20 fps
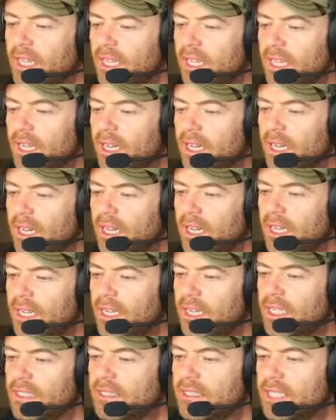
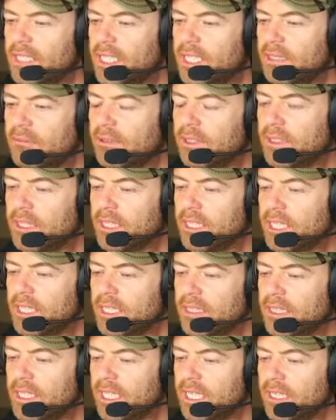Let's keep
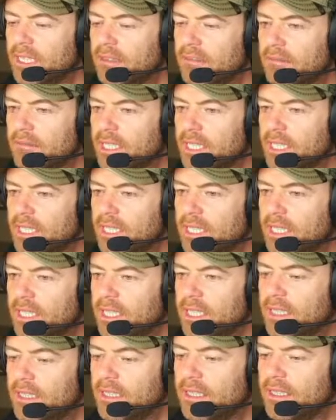looking down
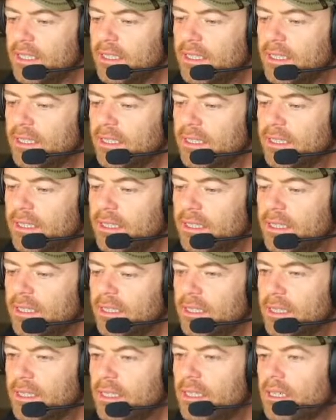here.
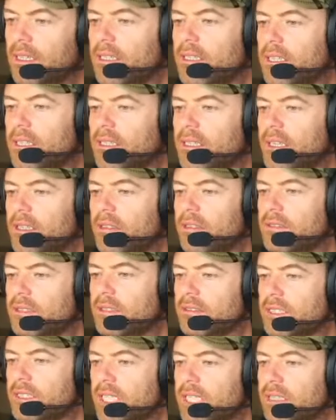God, there's loads of
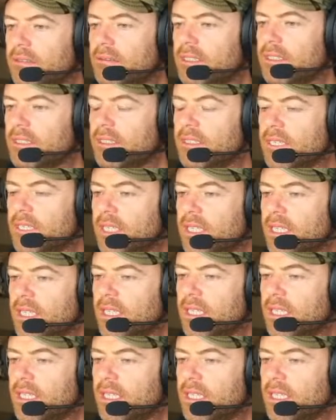sounds, isn't there?